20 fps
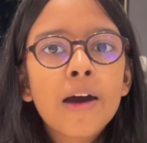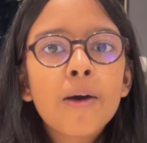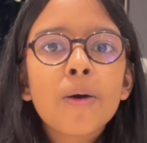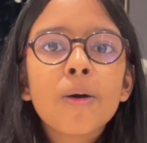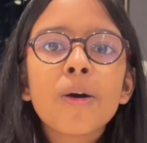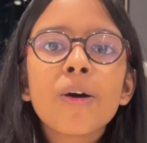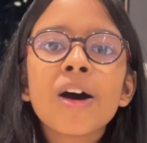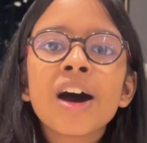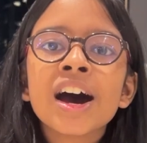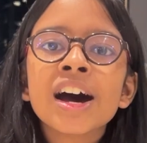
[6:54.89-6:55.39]

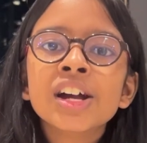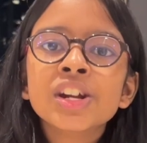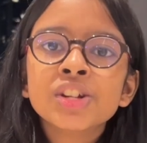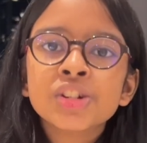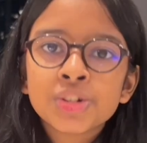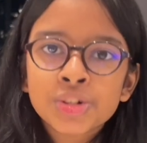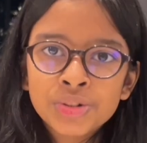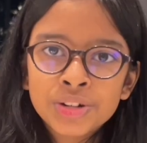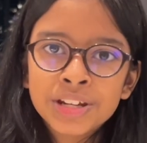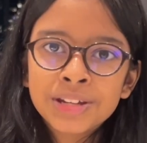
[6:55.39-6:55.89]
or
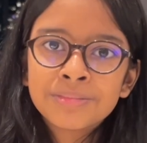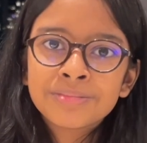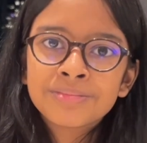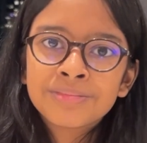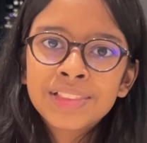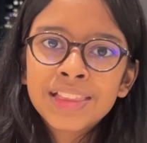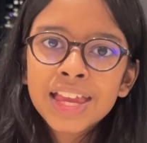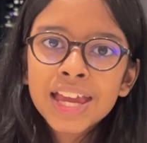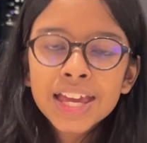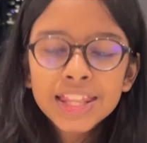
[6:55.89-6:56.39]
a
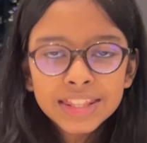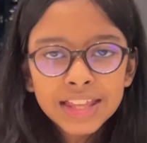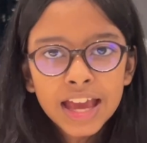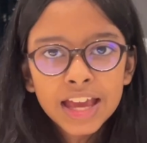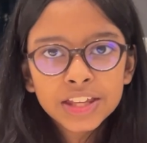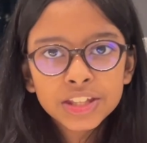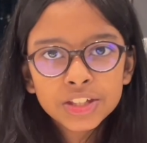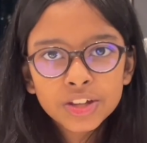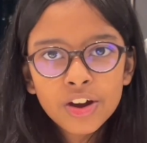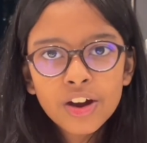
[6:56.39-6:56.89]
dream
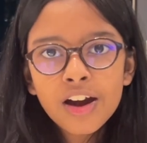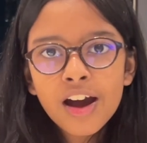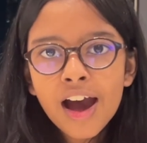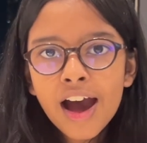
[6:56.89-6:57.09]
that your